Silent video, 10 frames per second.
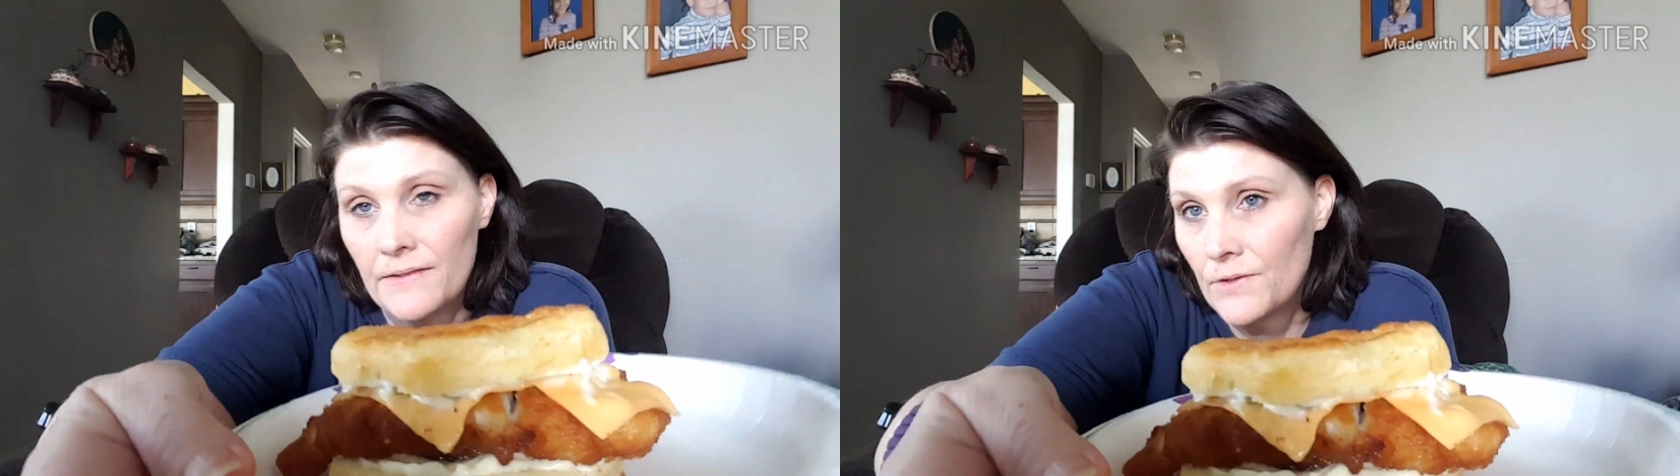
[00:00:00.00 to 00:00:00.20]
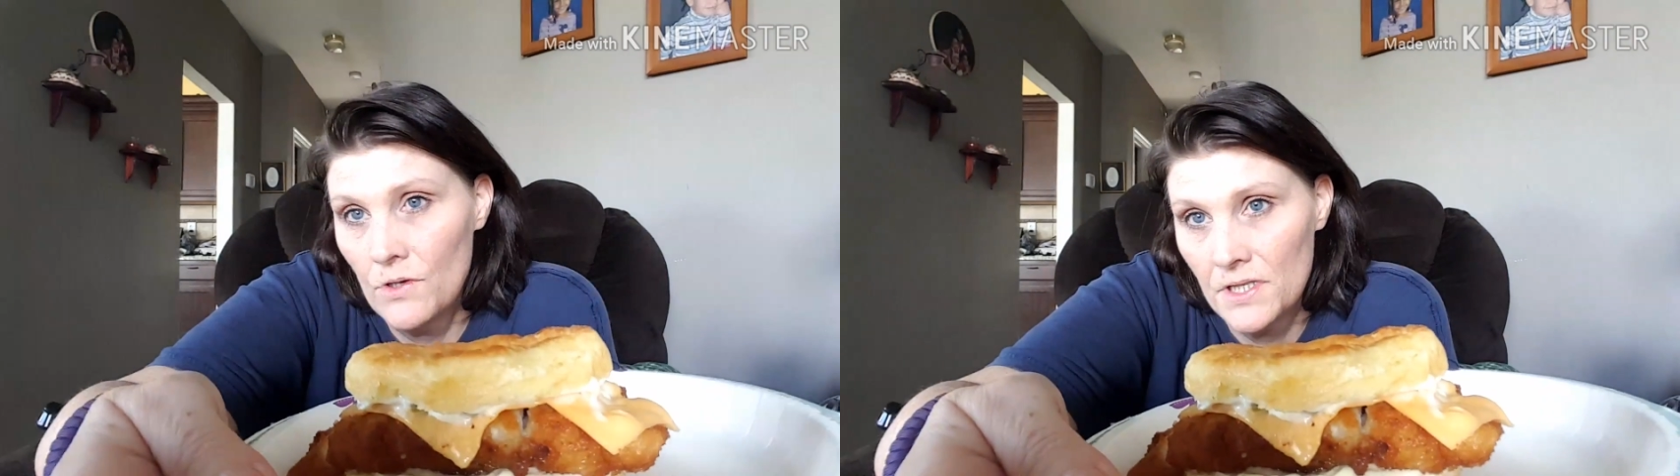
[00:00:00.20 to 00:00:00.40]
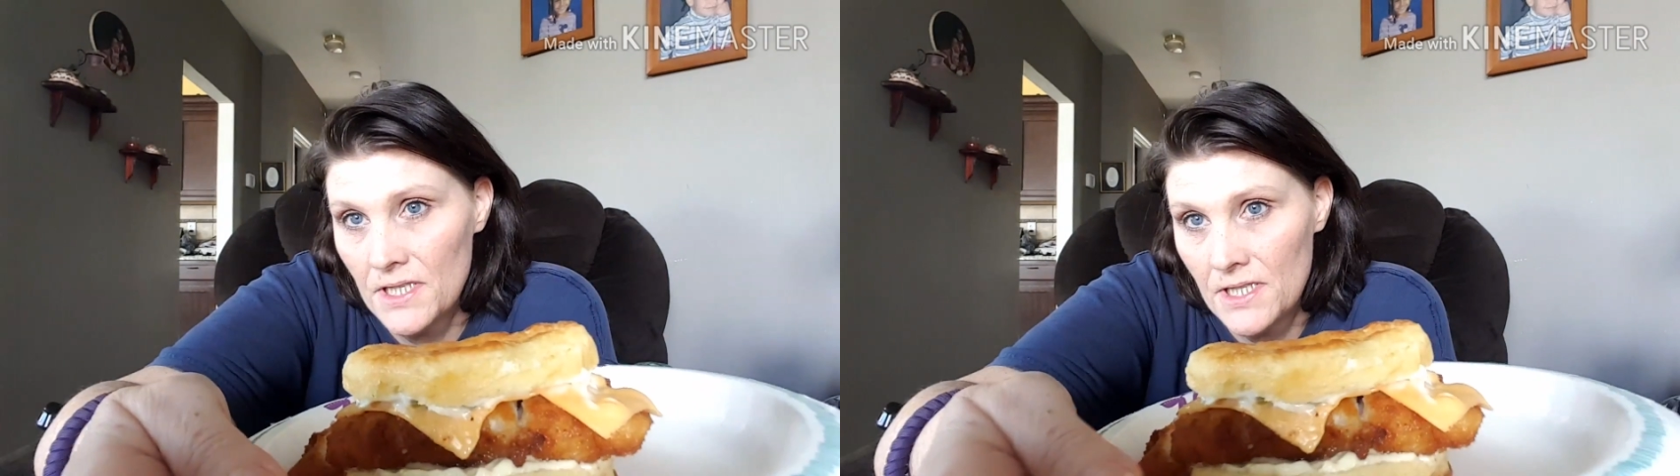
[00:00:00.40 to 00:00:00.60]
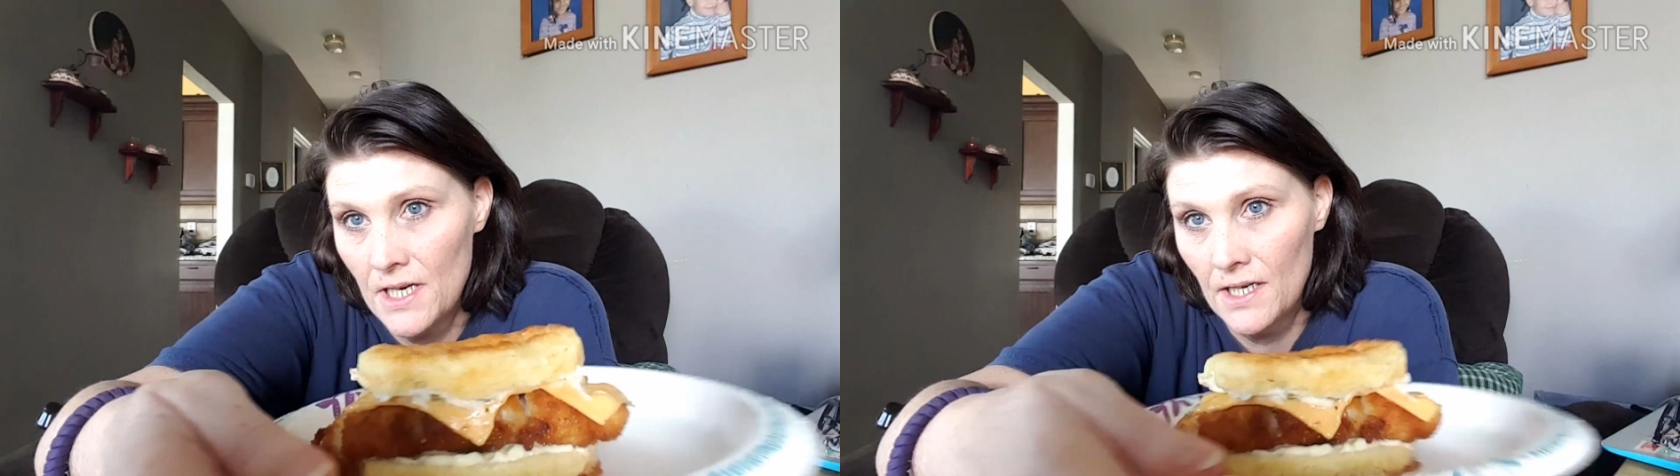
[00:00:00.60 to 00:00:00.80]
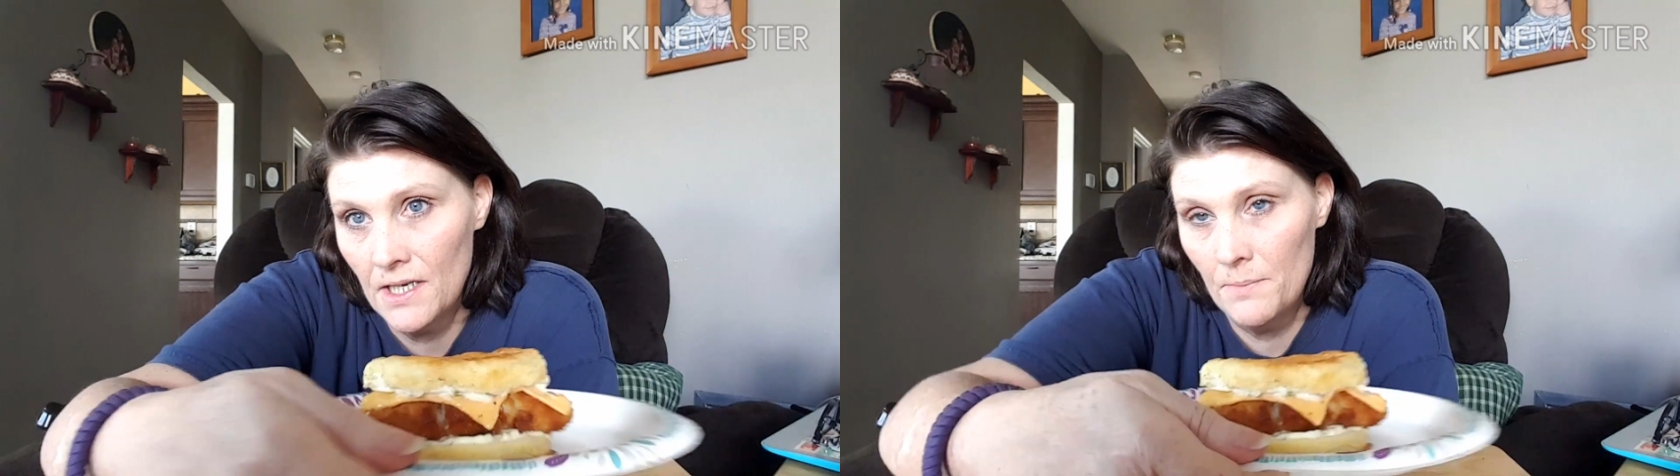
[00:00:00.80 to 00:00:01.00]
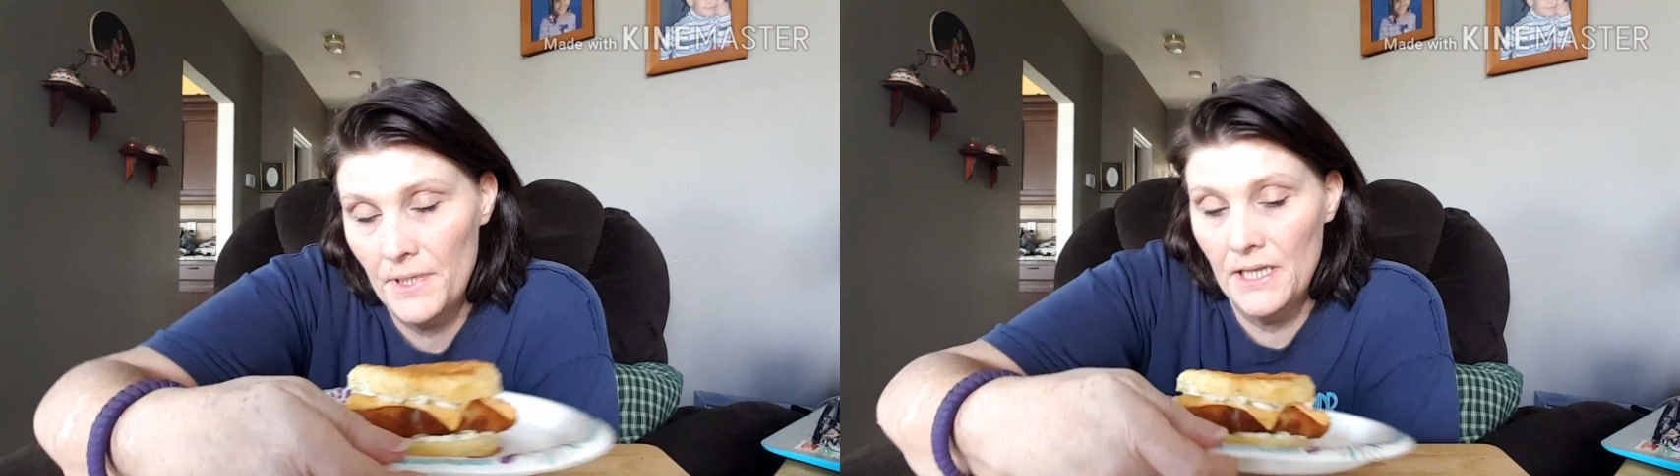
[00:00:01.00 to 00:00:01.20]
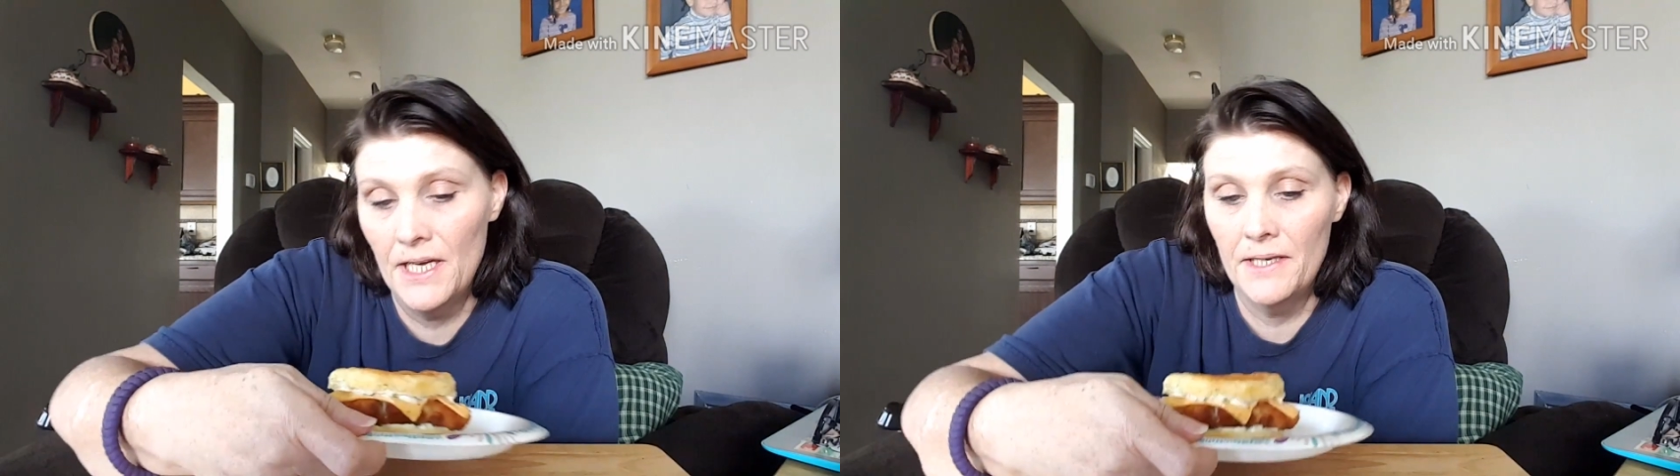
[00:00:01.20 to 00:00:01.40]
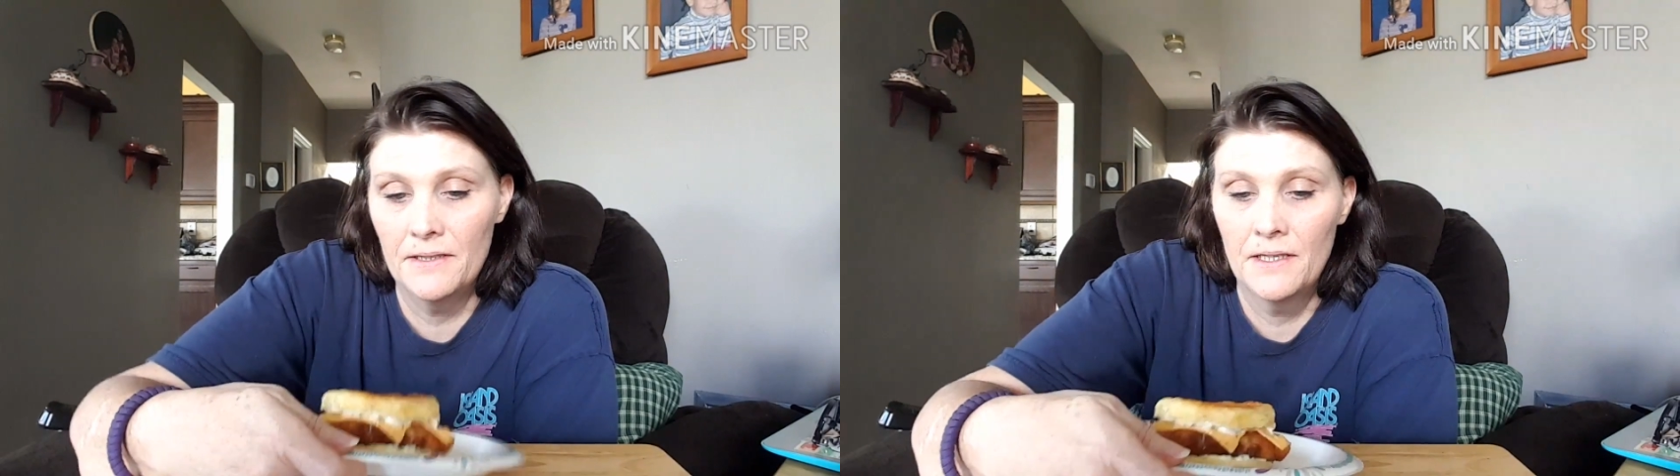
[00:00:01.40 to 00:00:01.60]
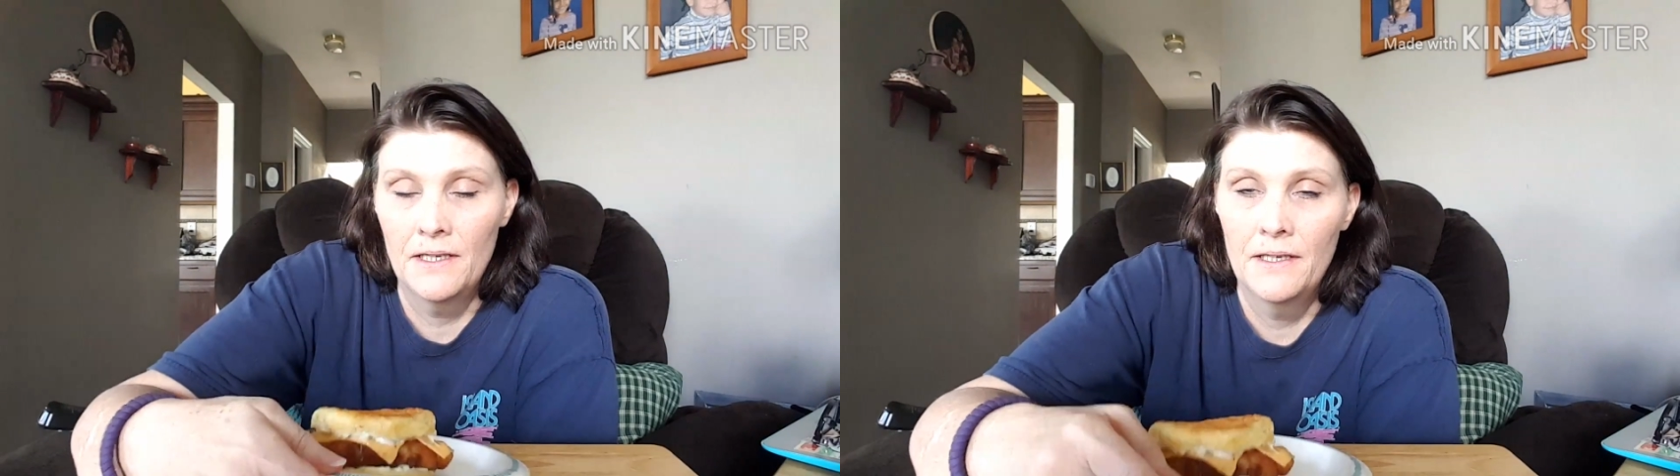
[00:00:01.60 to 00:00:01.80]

Of course, it's not going to be like